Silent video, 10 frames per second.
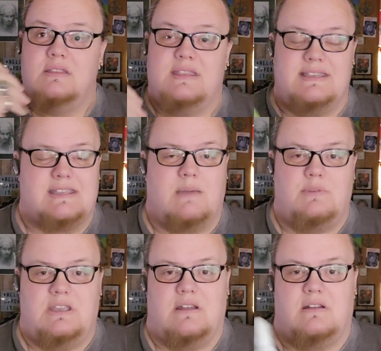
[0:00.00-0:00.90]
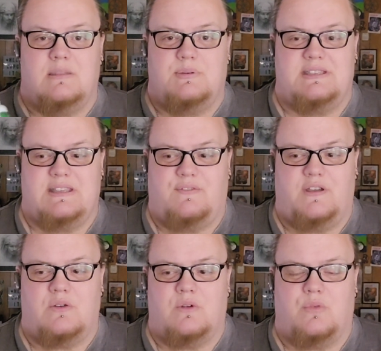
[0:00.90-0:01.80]
this time of year in the
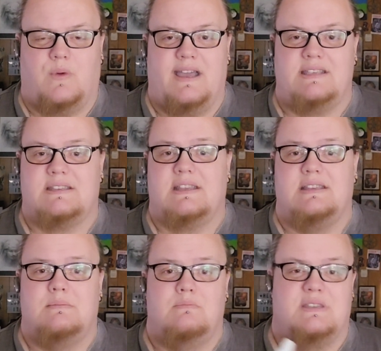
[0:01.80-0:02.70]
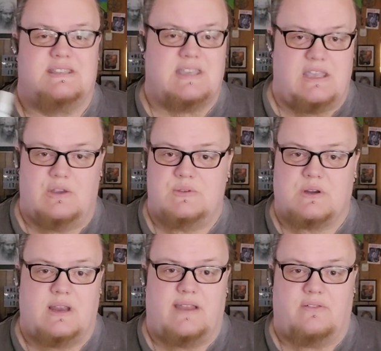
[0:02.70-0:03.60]
Pacific Northwest, mosquitoes
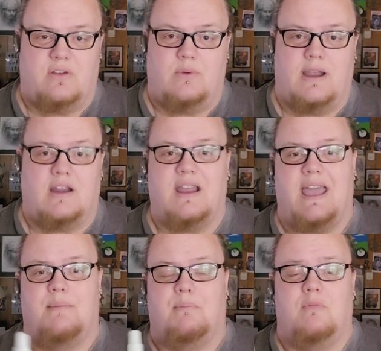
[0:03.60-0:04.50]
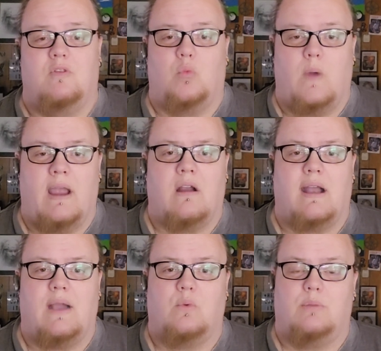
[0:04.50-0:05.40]
are everywhere, and
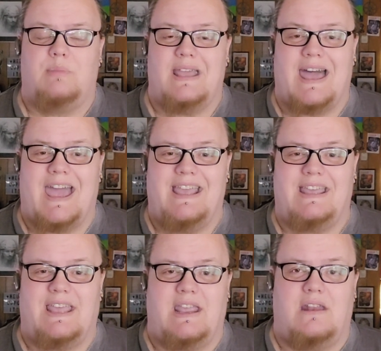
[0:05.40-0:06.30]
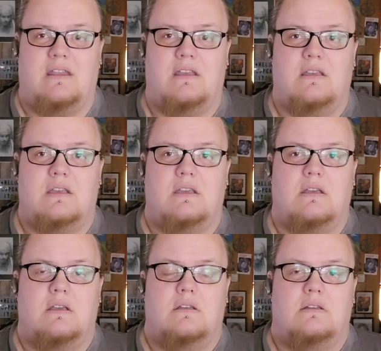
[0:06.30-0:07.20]
where I will be hiking,
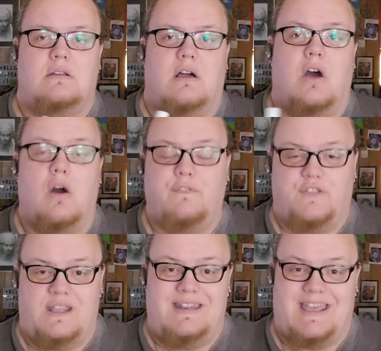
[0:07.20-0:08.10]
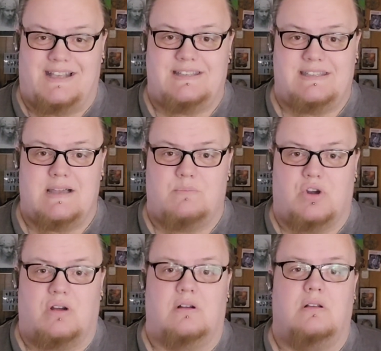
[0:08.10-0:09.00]
hopefully next
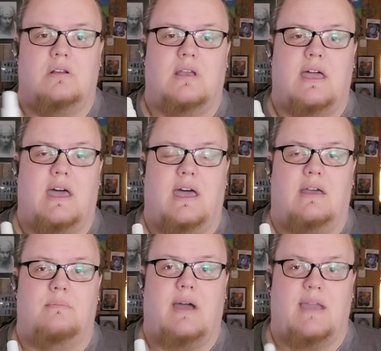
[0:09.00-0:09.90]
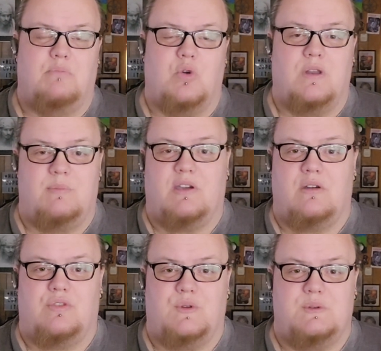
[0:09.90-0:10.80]
summer, I'm going to be
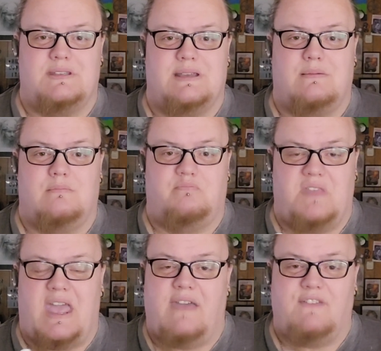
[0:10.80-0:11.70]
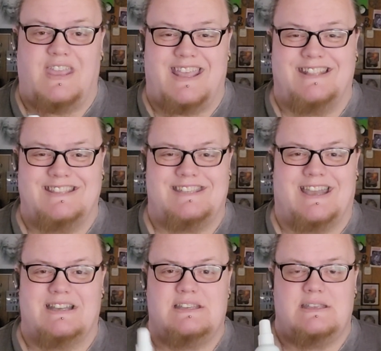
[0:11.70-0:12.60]
going through some heavy
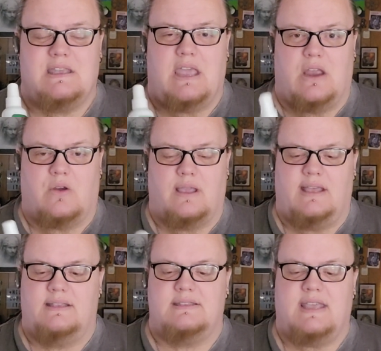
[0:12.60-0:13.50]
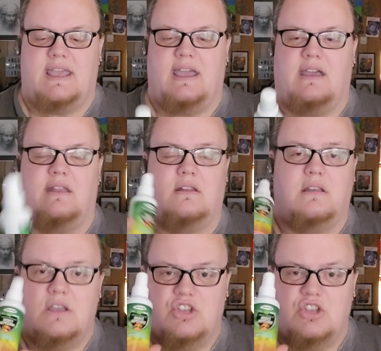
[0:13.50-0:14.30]
insect areas, and